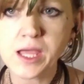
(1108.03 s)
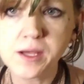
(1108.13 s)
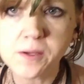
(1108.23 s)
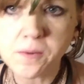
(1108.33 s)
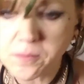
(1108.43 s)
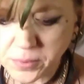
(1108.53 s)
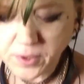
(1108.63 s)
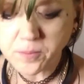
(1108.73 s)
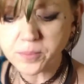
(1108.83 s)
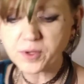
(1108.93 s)

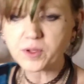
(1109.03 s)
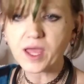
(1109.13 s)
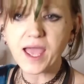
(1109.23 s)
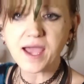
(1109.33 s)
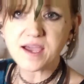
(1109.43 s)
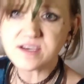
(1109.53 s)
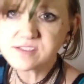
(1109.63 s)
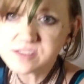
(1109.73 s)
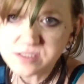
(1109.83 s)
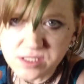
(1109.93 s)
But as
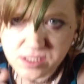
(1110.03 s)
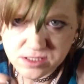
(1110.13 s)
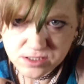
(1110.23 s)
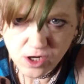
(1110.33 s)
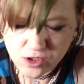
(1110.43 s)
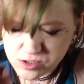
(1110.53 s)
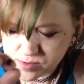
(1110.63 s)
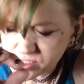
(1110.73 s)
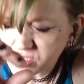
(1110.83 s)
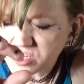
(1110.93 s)
it starts, would you
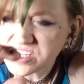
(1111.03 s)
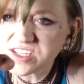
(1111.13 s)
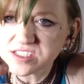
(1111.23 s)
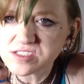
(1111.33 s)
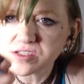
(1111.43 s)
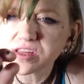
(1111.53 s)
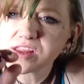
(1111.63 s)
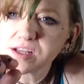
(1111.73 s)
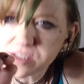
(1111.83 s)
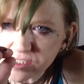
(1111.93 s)
listen
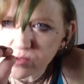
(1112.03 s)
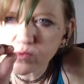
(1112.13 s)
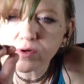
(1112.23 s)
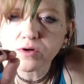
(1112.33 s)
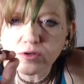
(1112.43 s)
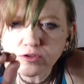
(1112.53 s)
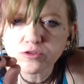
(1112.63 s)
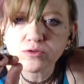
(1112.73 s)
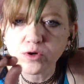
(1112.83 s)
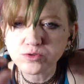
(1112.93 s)
real close.
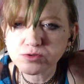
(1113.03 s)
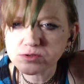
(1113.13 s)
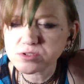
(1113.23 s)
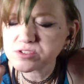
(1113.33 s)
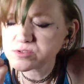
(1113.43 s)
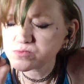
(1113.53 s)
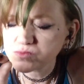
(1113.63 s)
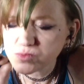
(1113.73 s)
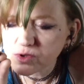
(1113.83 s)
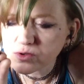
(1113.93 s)
Real
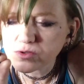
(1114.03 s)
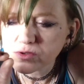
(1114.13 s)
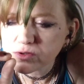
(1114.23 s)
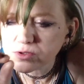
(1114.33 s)
close.